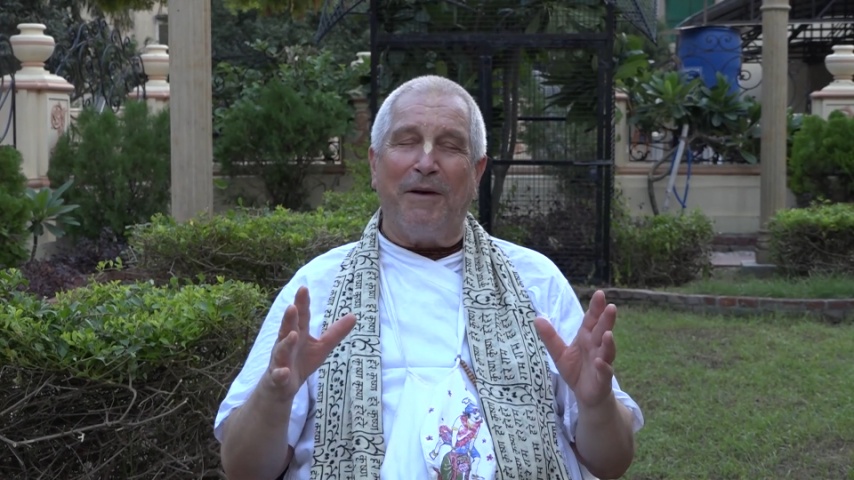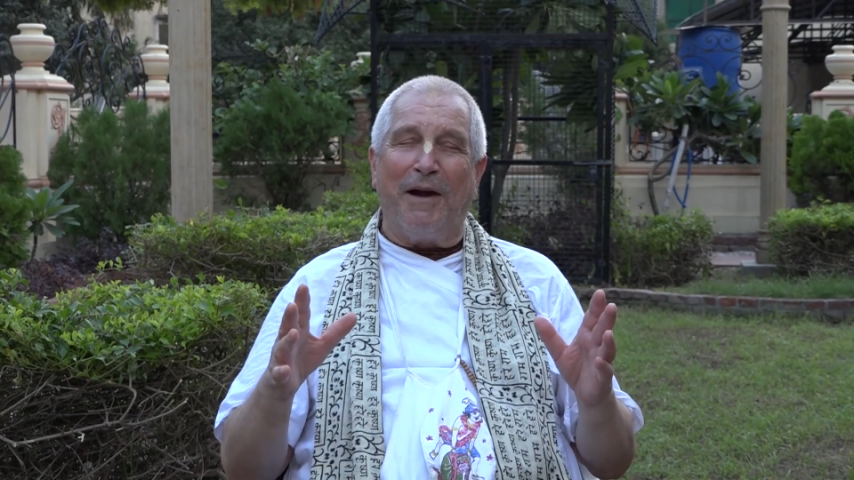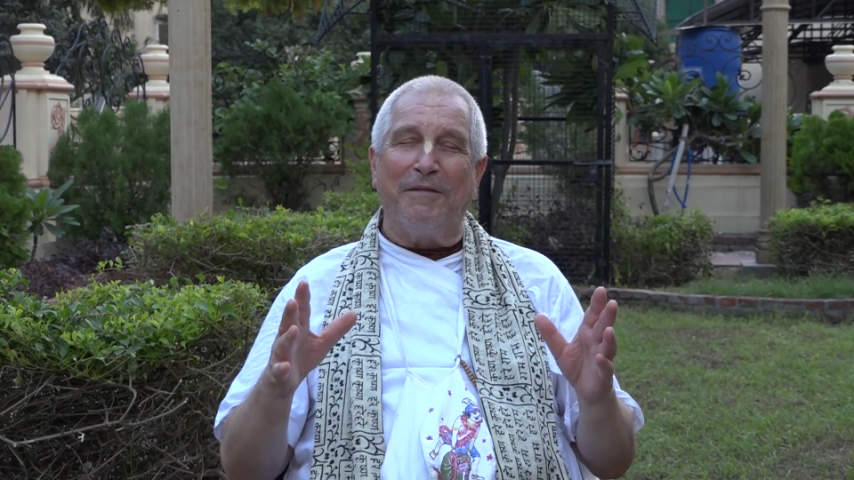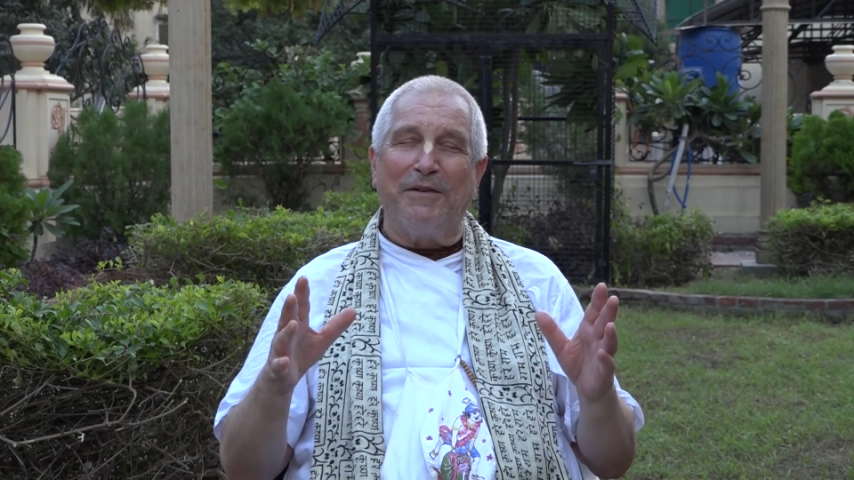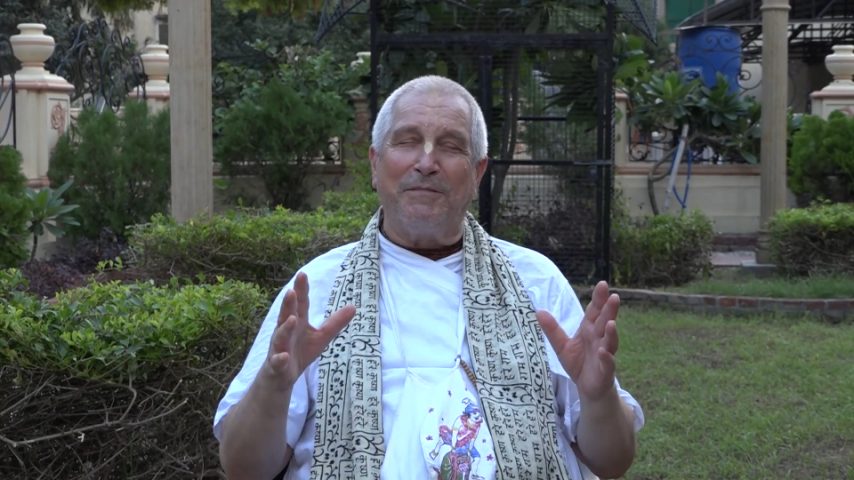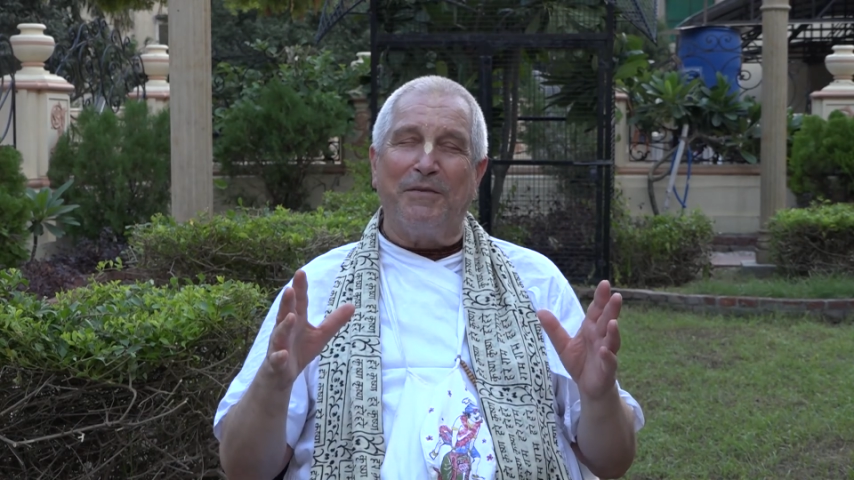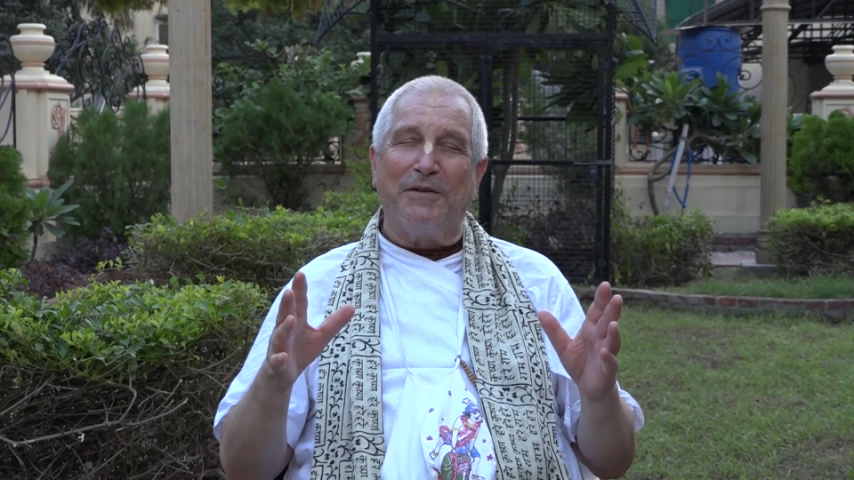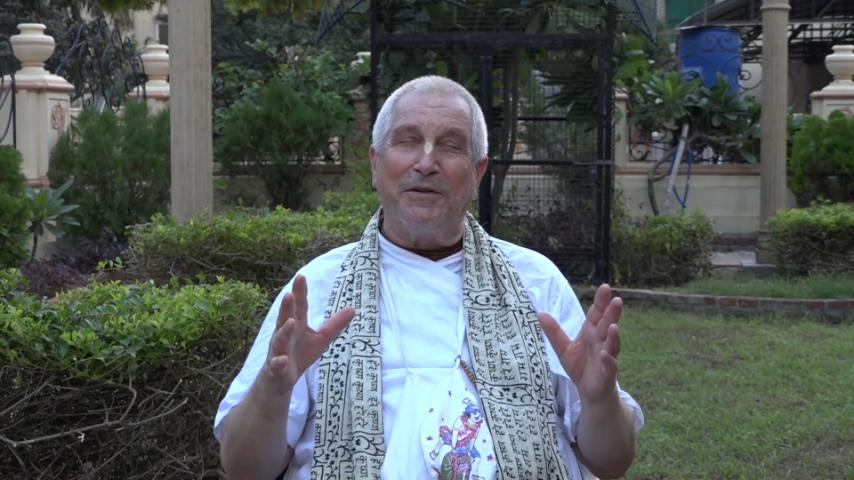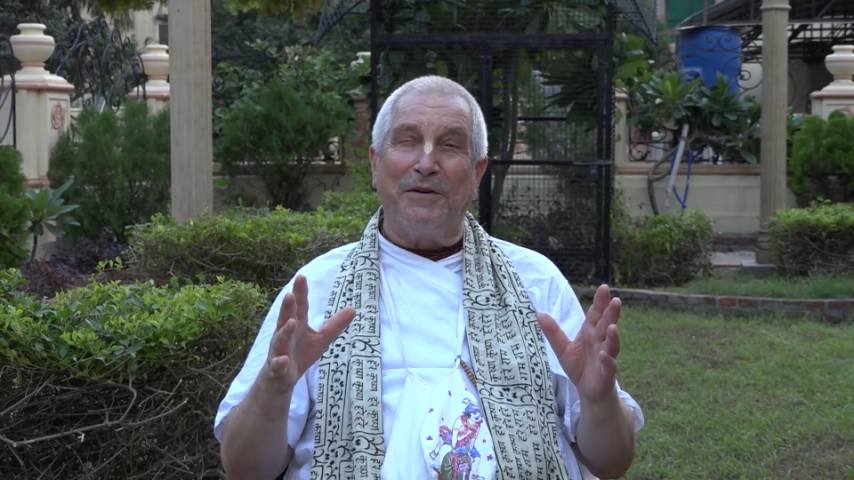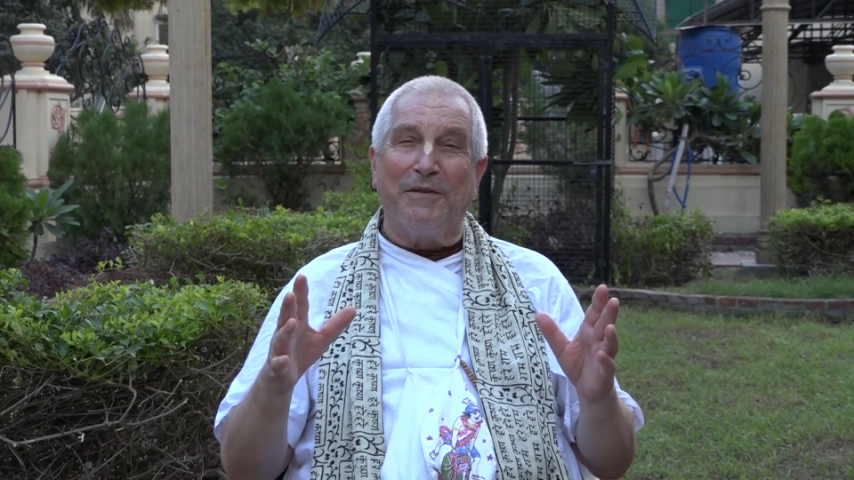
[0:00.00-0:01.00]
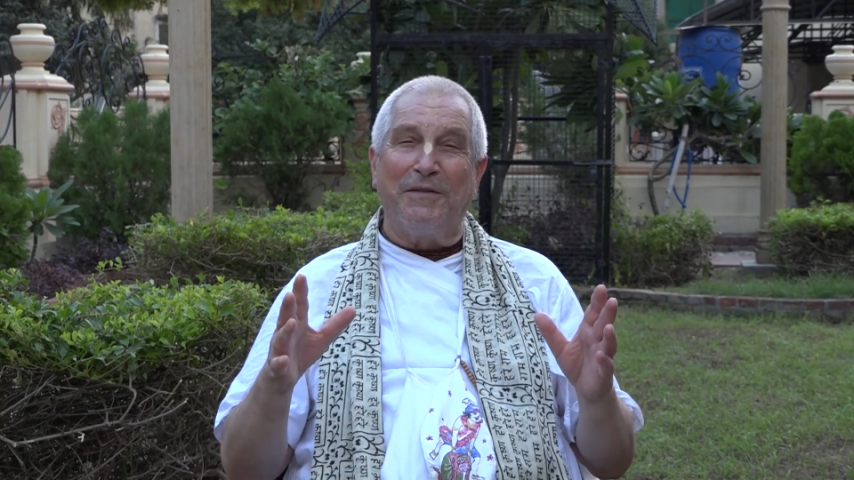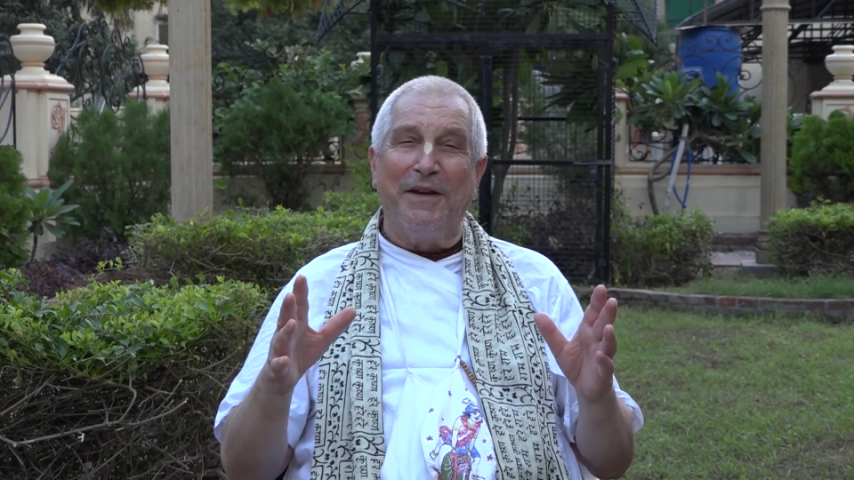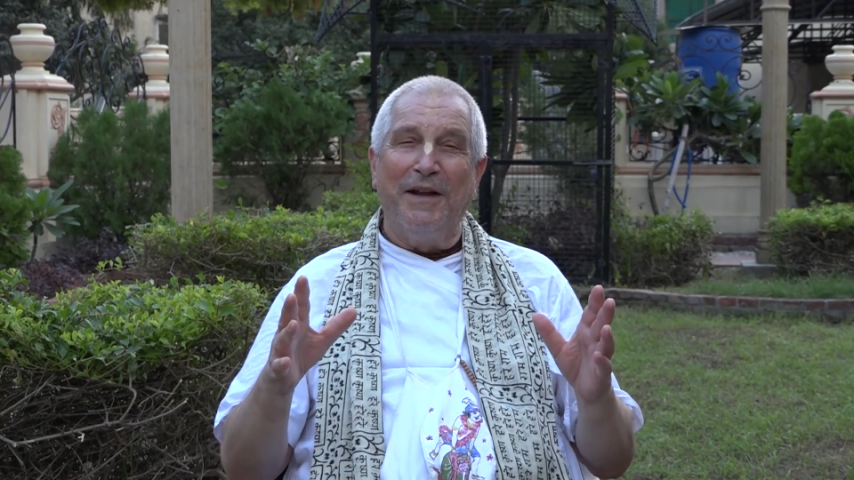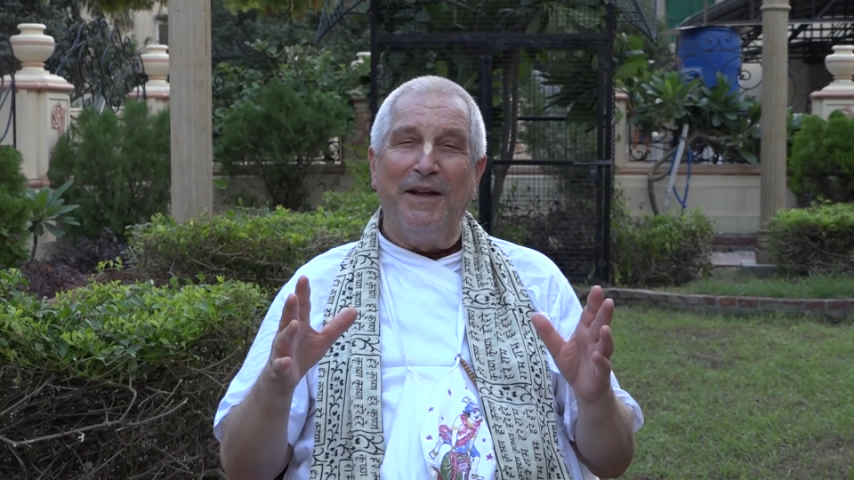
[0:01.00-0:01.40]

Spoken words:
Bhav is preserved